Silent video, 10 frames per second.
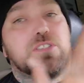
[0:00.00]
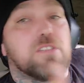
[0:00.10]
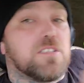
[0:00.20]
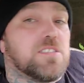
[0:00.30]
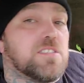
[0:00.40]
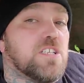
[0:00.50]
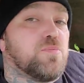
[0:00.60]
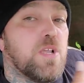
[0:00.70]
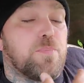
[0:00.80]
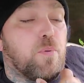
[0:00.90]
did such and
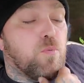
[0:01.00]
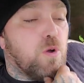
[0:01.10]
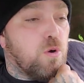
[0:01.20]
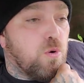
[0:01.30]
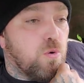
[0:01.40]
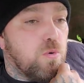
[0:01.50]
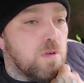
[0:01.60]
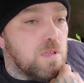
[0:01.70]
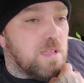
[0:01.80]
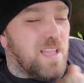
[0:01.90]
such make parole?
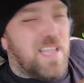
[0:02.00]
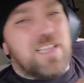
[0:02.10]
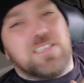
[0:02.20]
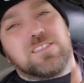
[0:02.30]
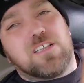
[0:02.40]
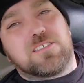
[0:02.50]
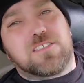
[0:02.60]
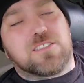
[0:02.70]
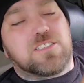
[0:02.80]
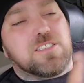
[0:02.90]
Hey, is such and
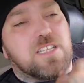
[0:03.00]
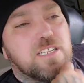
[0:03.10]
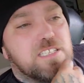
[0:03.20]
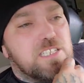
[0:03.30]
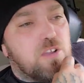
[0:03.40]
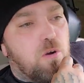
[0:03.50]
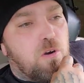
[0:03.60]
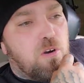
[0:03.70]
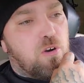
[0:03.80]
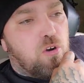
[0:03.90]
such today? Did he go
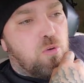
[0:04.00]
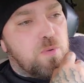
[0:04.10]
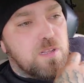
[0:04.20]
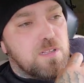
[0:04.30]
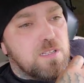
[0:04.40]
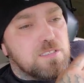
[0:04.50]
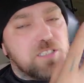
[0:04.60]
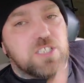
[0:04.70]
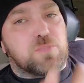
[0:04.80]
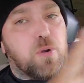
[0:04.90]
home?
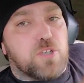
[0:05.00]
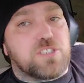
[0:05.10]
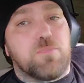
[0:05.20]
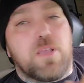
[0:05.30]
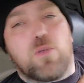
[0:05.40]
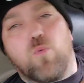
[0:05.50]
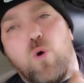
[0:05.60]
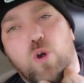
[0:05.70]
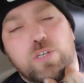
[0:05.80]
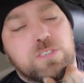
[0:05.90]
Did this person make
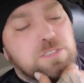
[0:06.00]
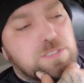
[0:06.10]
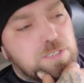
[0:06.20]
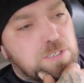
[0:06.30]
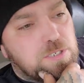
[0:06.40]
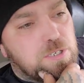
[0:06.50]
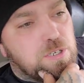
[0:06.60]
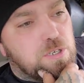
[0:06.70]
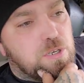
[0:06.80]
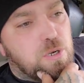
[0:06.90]
warden?
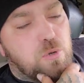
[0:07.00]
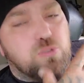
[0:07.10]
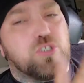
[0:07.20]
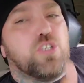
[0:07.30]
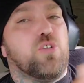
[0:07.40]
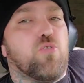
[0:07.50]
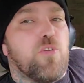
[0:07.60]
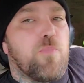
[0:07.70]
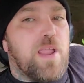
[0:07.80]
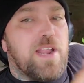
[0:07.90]
Who's the
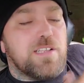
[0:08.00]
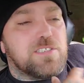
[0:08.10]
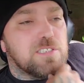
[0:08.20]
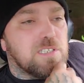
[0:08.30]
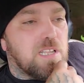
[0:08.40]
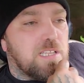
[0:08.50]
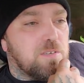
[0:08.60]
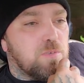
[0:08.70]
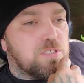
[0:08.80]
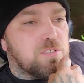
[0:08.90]
unit manager? Like,
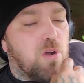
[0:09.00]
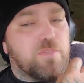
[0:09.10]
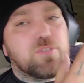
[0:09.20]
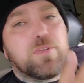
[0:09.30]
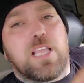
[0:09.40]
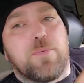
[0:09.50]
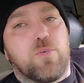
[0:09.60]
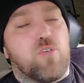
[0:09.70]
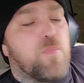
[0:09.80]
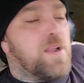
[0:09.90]
which officer became
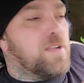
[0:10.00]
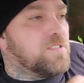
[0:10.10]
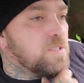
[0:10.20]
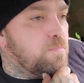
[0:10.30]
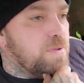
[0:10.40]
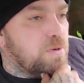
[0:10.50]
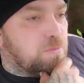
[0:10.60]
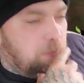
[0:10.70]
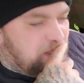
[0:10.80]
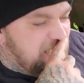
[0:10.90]
unit manager of the
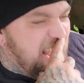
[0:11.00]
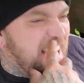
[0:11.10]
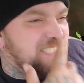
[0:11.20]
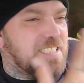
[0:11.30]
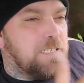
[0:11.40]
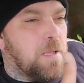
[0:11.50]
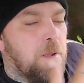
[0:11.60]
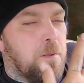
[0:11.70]
building? I'm just asking